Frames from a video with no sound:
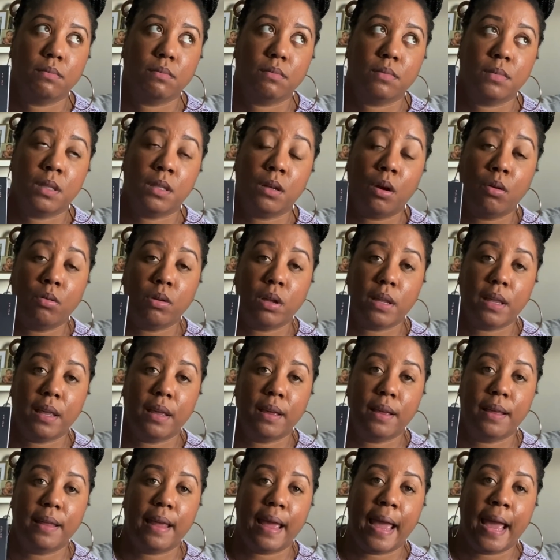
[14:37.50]
yoke
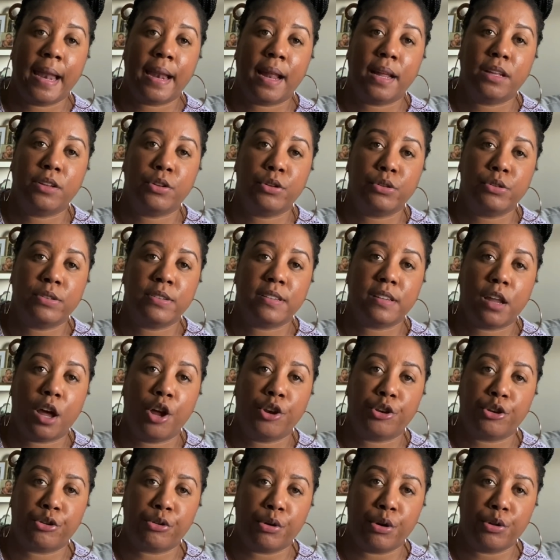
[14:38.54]
kit, and I used
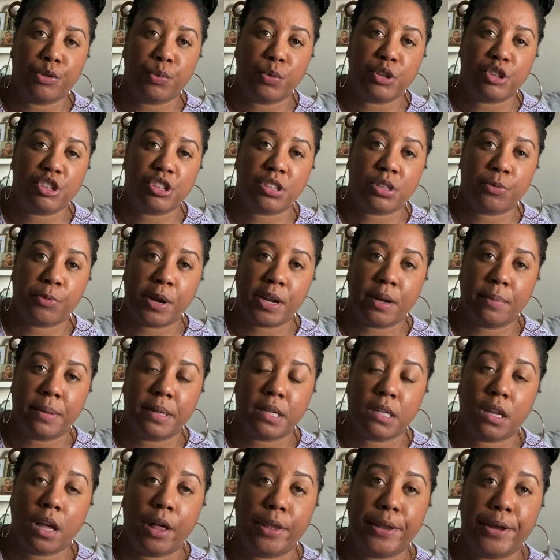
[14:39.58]
Undergrowth, which is the
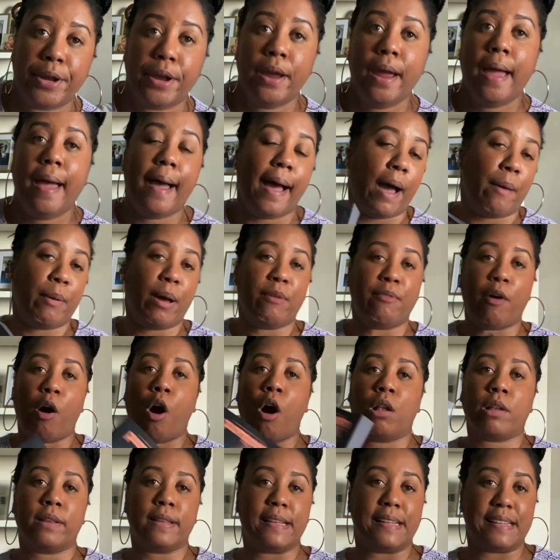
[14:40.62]
recommended color. I will have
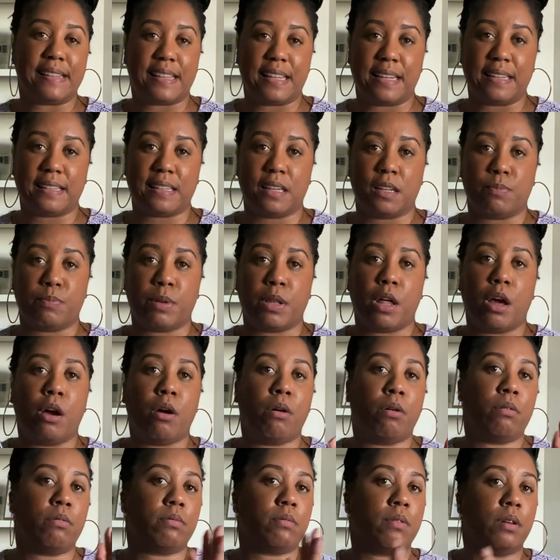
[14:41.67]
all of these things linked
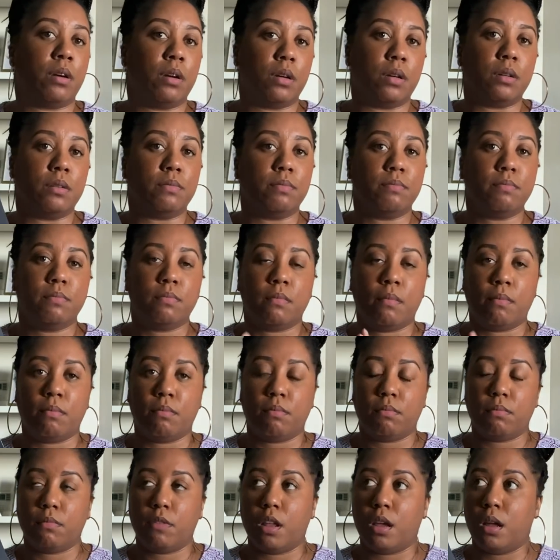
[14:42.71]
below, the
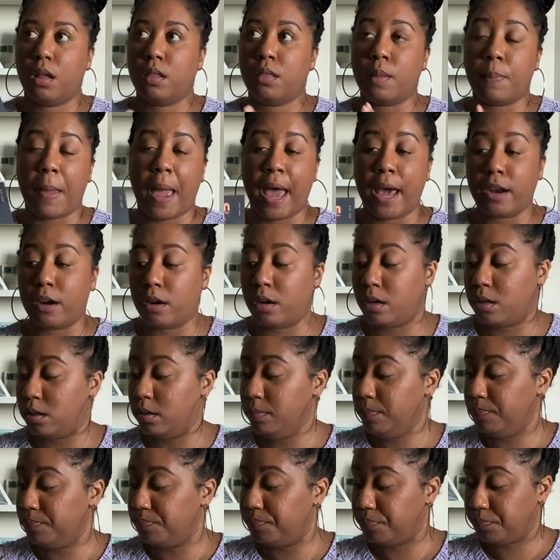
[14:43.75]
pattern,
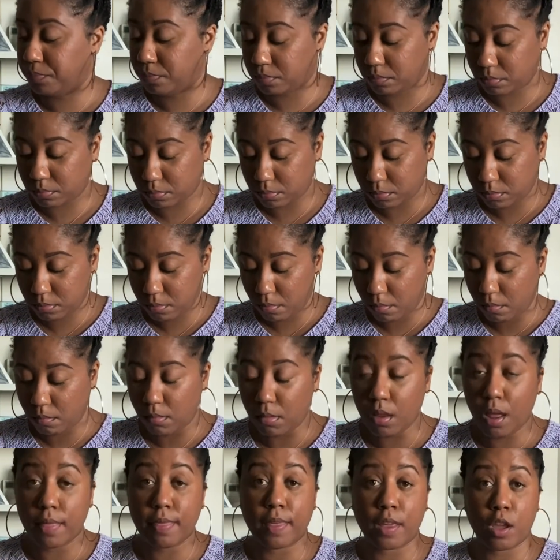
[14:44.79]

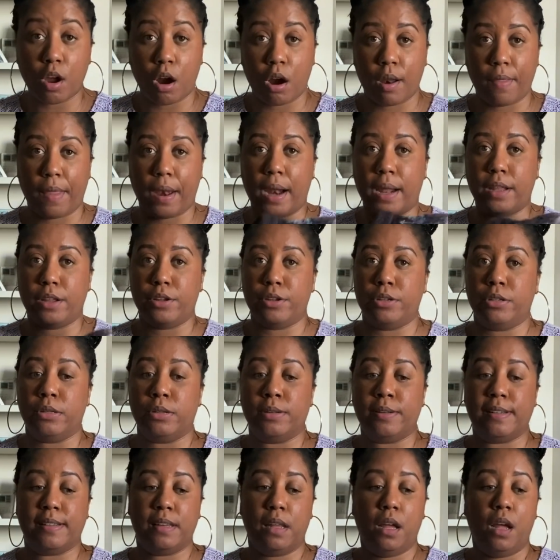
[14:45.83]
the yarn that I
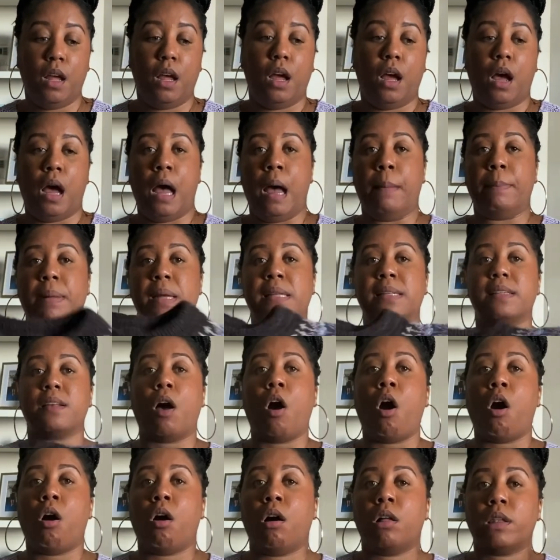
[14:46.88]
used. It's
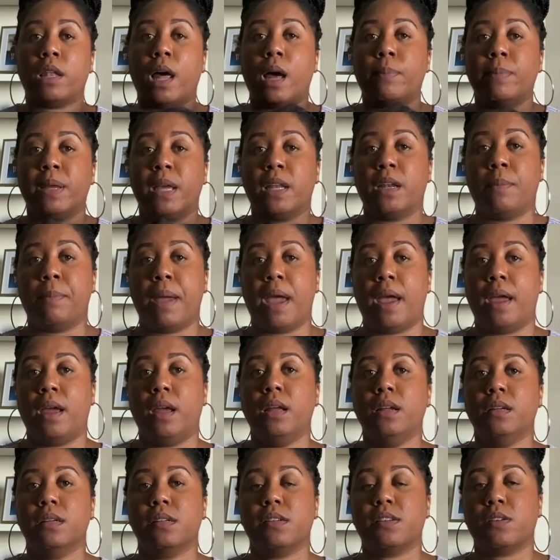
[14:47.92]
all La Bien
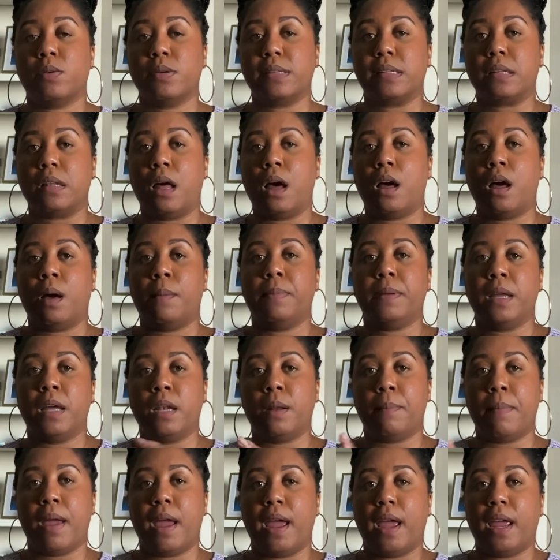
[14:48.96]
Aimee, so it's La Bien
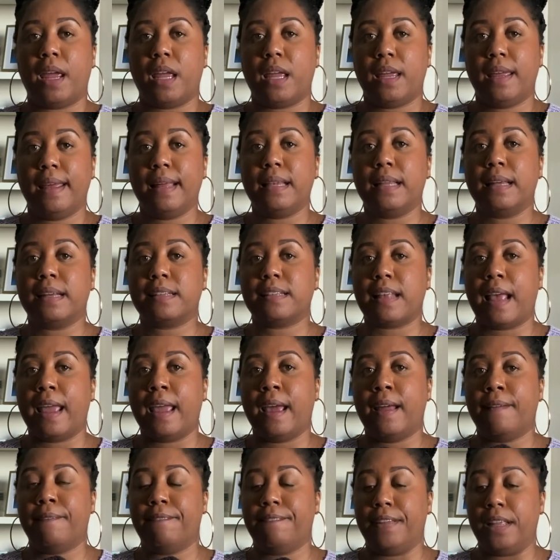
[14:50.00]
Aimee Helix
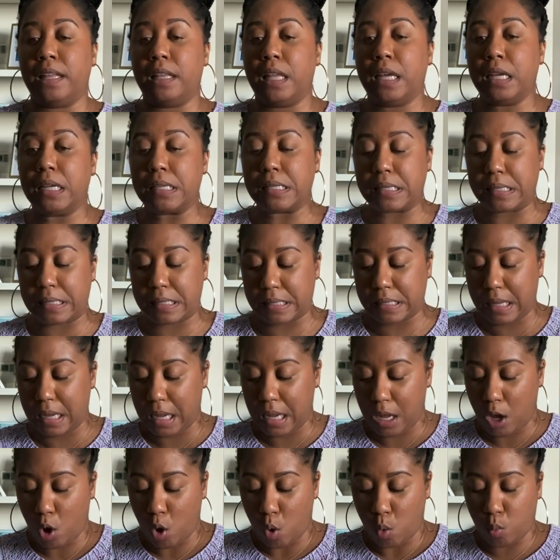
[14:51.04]
and Felix,
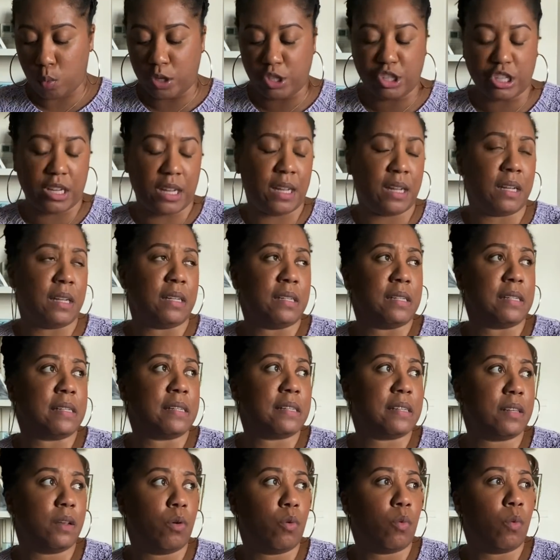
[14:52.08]
which
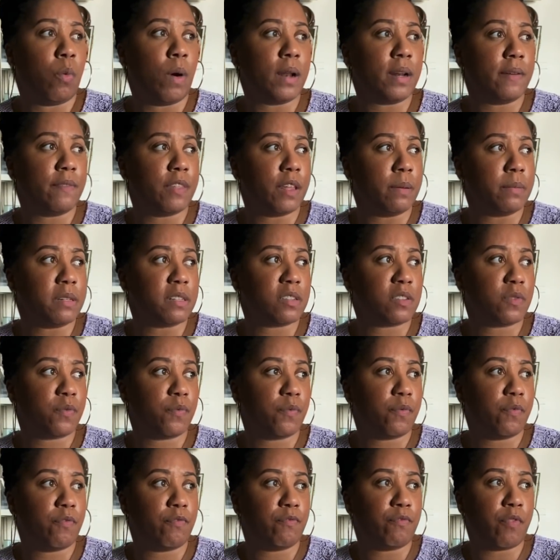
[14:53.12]
is, one of them is
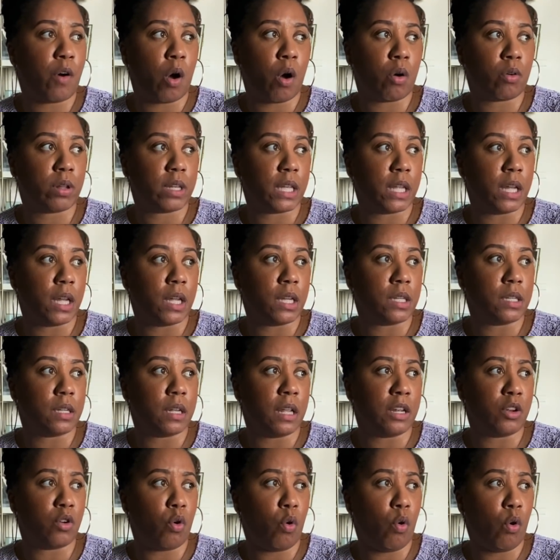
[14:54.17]
Falkland
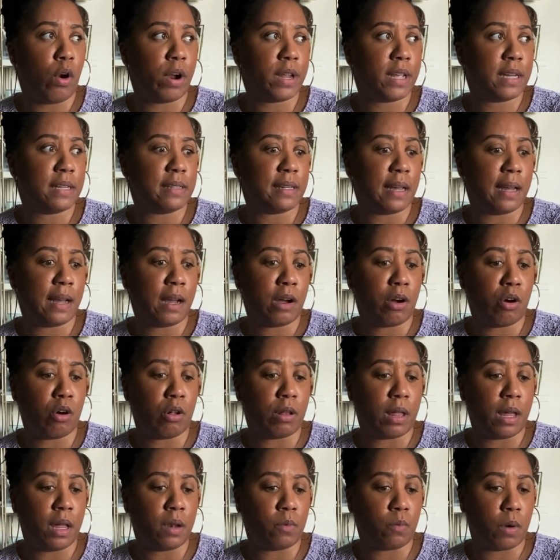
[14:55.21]
and Corrie,
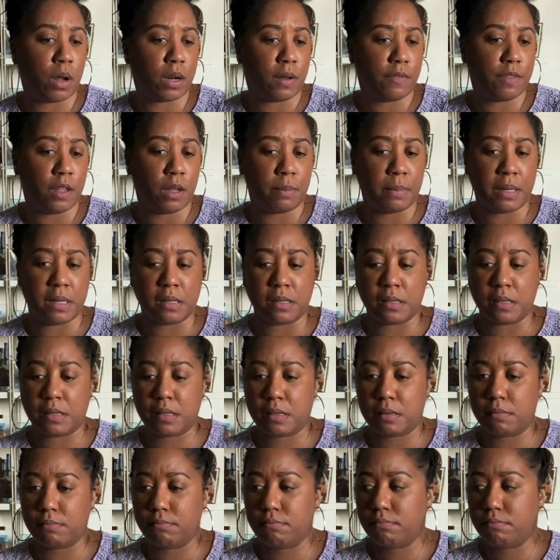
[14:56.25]
and one of them is